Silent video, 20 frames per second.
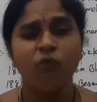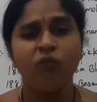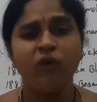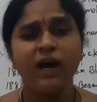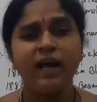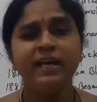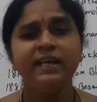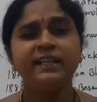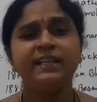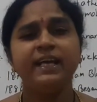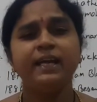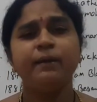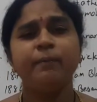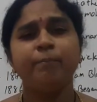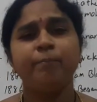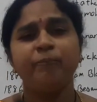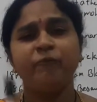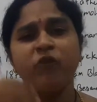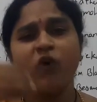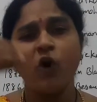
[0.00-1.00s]
Why
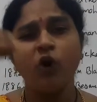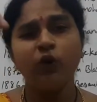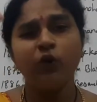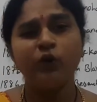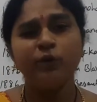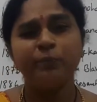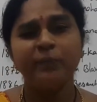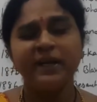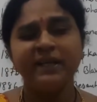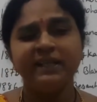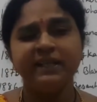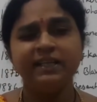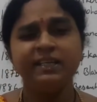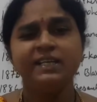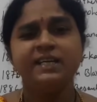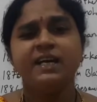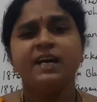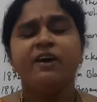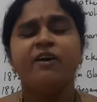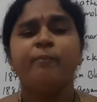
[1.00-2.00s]
they followed by
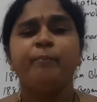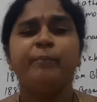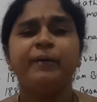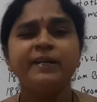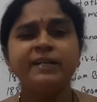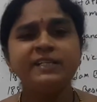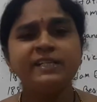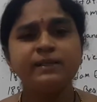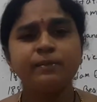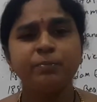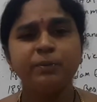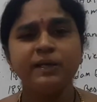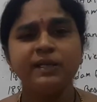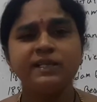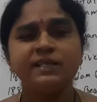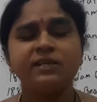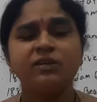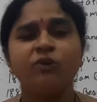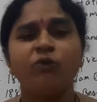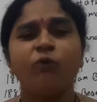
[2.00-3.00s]
the
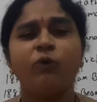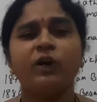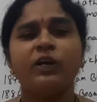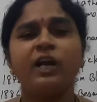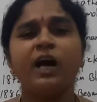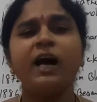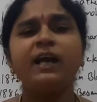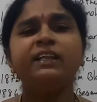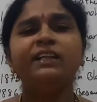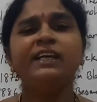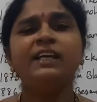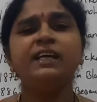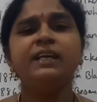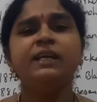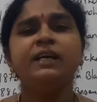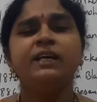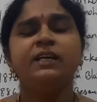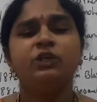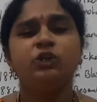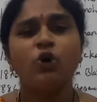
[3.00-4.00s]
principles? What are the
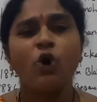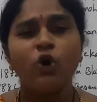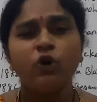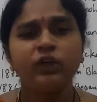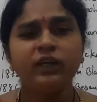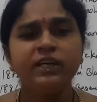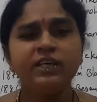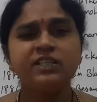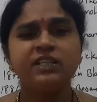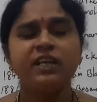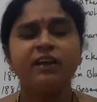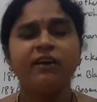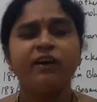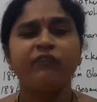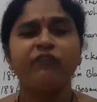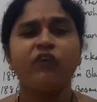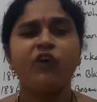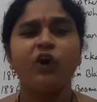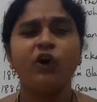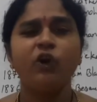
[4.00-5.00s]
doctrines they
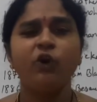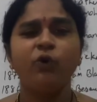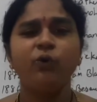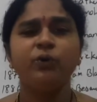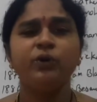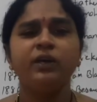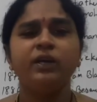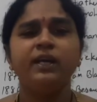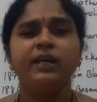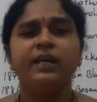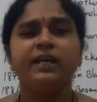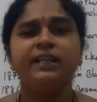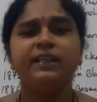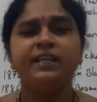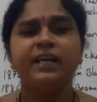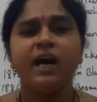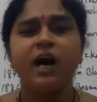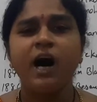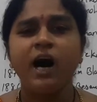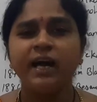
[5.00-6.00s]
are followed in
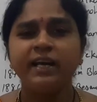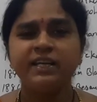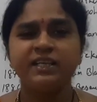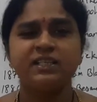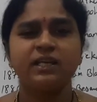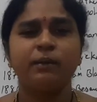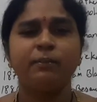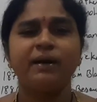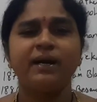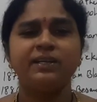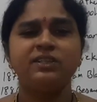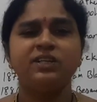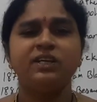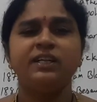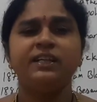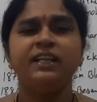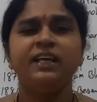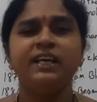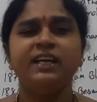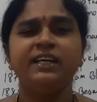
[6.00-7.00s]
the Arya Samaj?
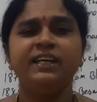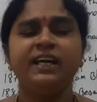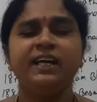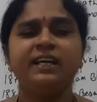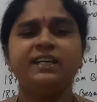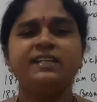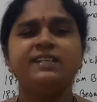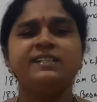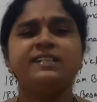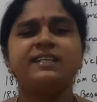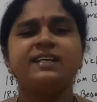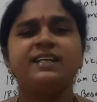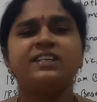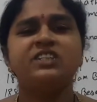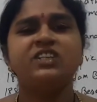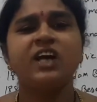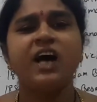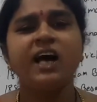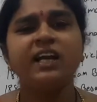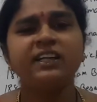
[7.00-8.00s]
They written
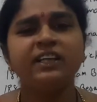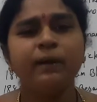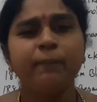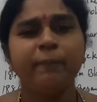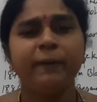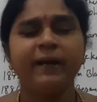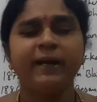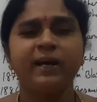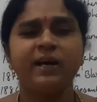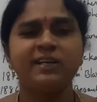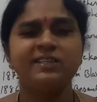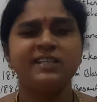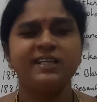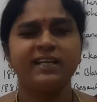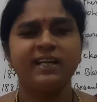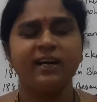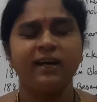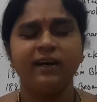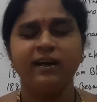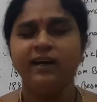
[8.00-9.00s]
Sachartha
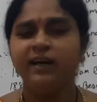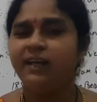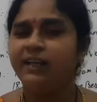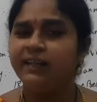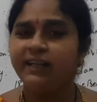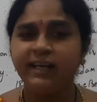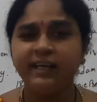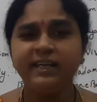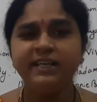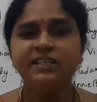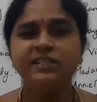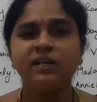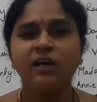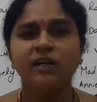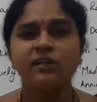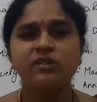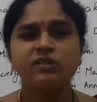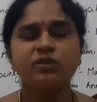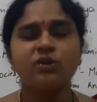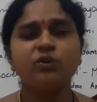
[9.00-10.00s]
Prakashika. That is
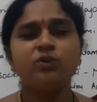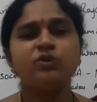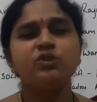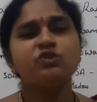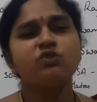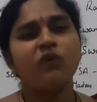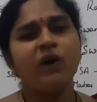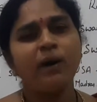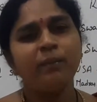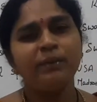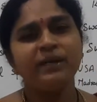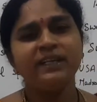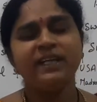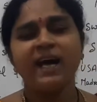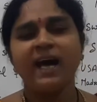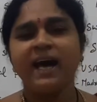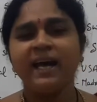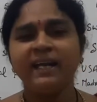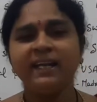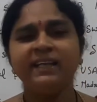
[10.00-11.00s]
also Swami
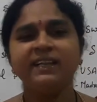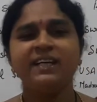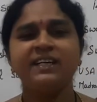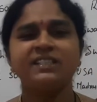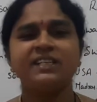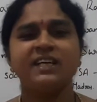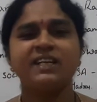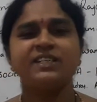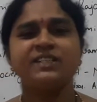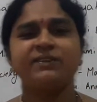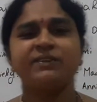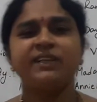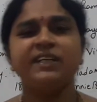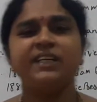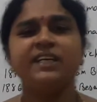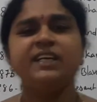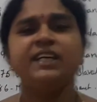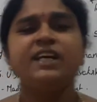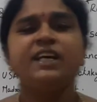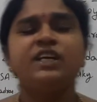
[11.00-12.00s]
Dayananda
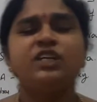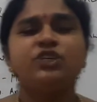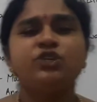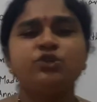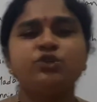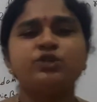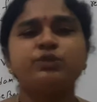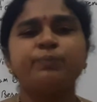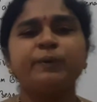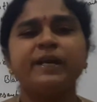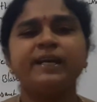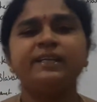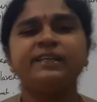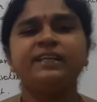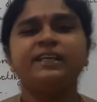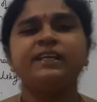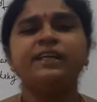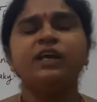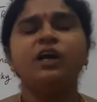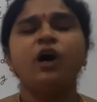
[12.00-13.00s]
Saraswati to spread
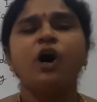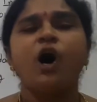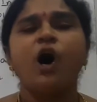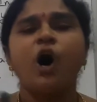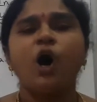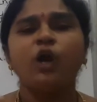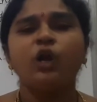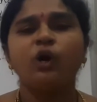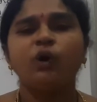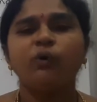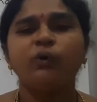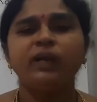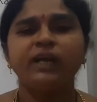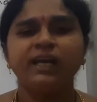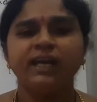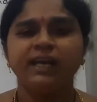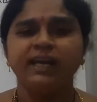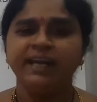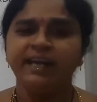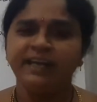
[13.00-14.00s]
the all over
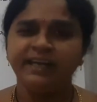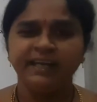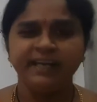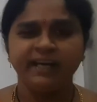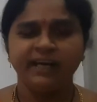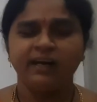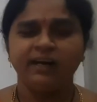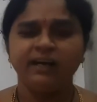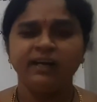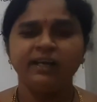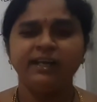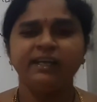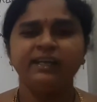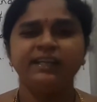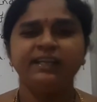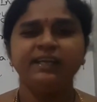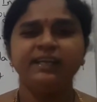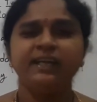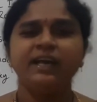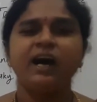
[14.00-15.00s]
in India
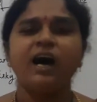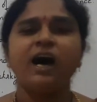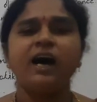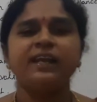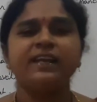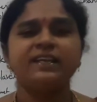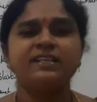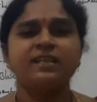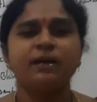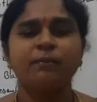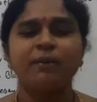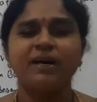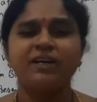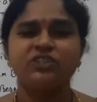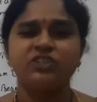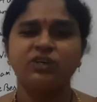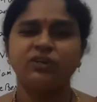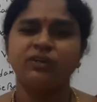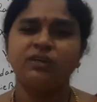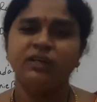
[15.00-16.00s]
in the Arya
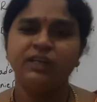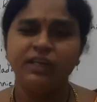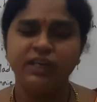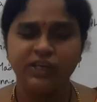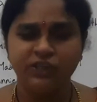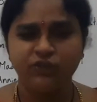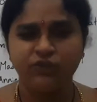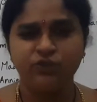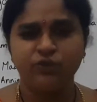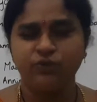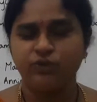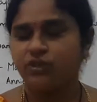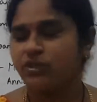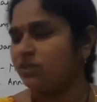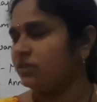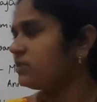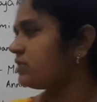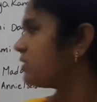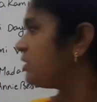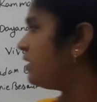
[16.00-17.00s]
Samaja
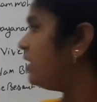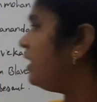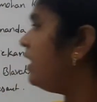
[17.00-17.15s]
institutions.